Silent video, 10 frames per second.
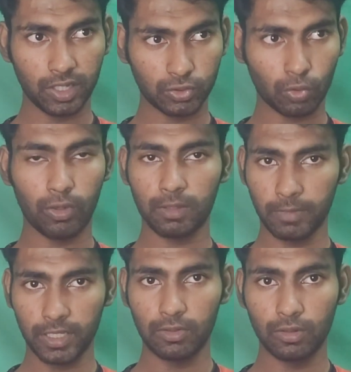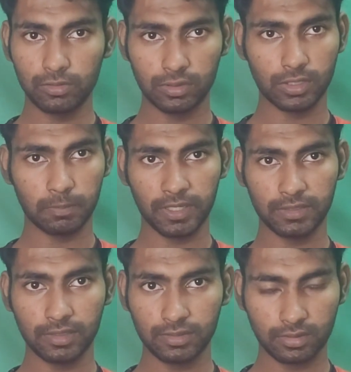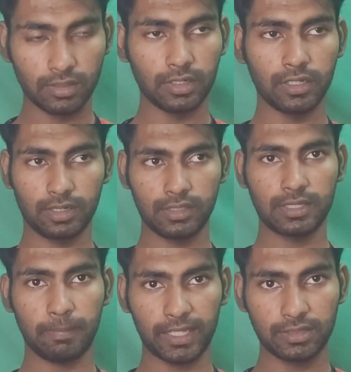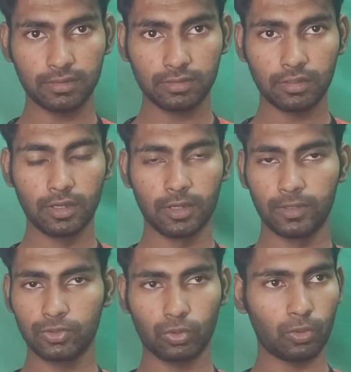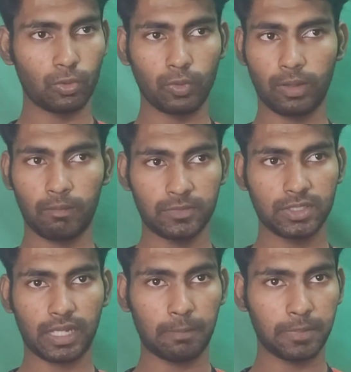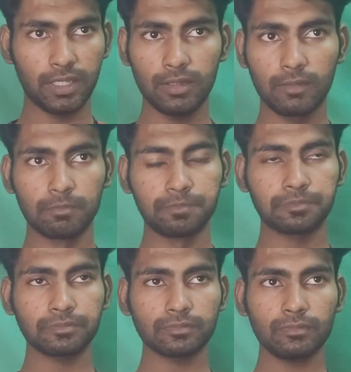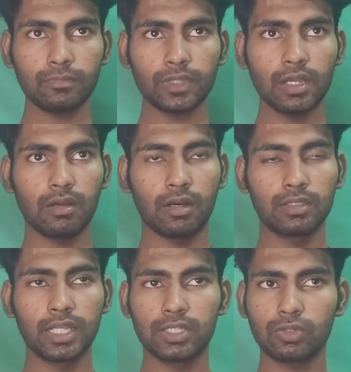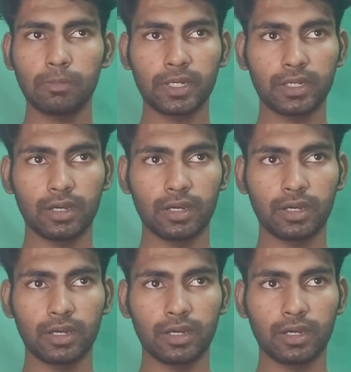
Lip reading: are scoring many goals in set pieces in recent matches, so I'm just happy. There is no